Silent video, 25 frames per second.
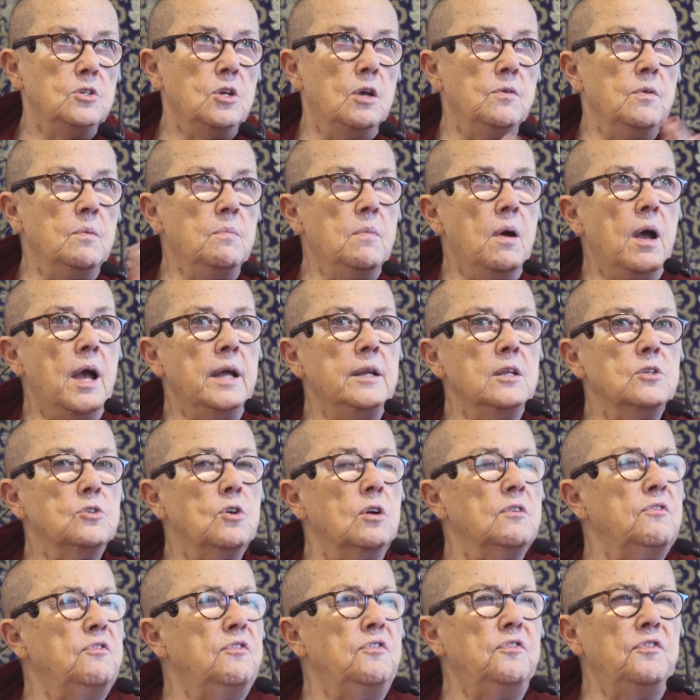So the mind has
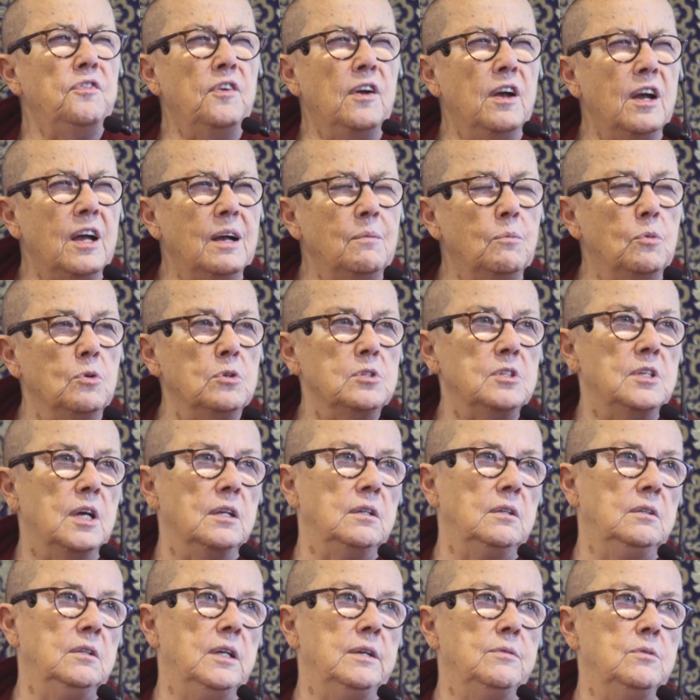got far more
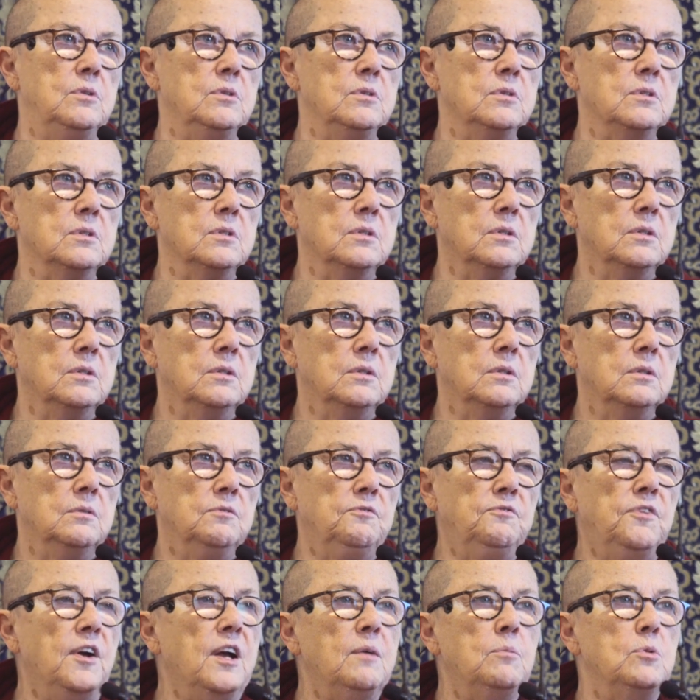subtle levels,
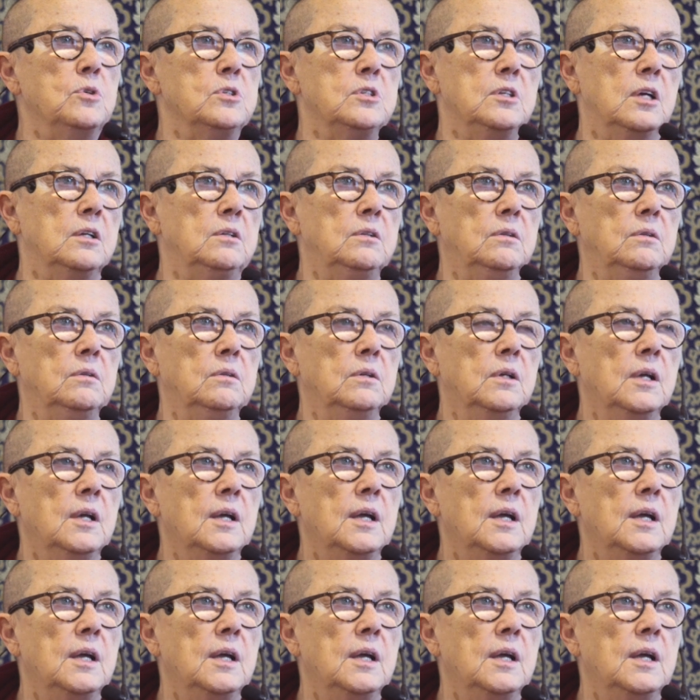far more subtle.